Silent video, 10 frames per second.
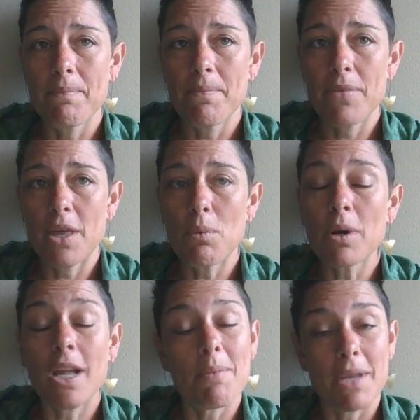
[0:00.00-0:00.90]
that we're
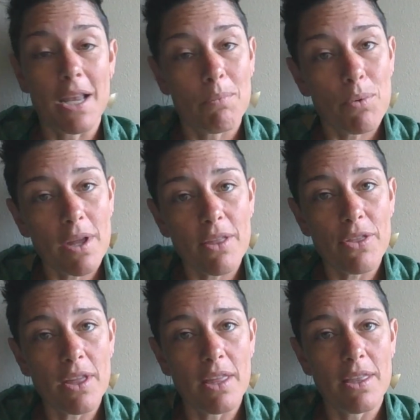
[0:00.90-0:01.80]
coming up with
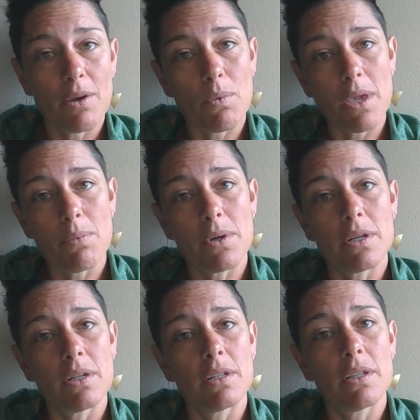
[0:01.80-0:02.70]
and that we
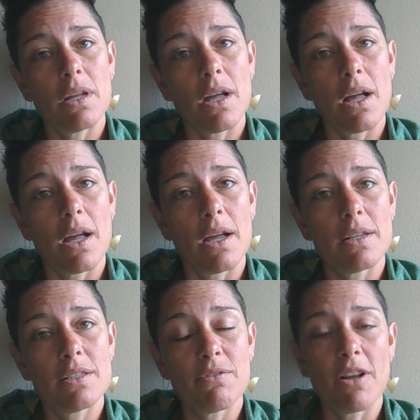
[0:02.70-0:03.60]
will
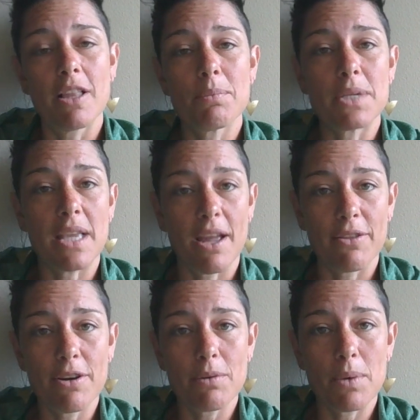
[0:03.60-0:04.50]
develop
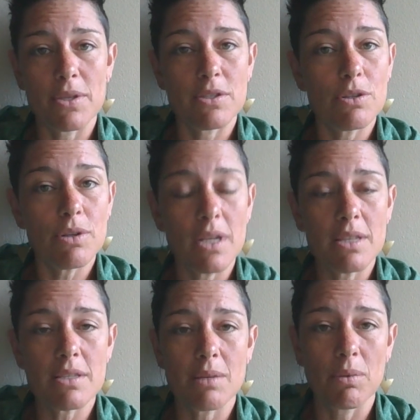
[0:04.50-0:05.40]
together with
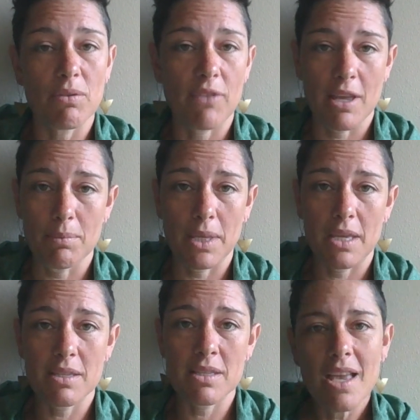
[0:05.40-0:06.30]
students and with
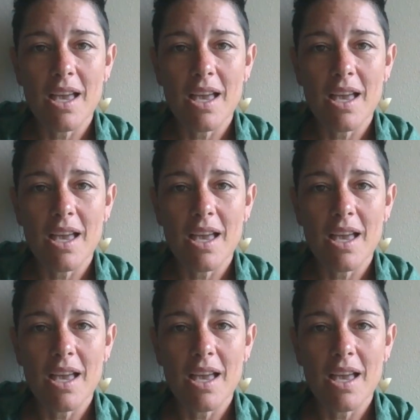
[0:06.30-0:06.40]
families.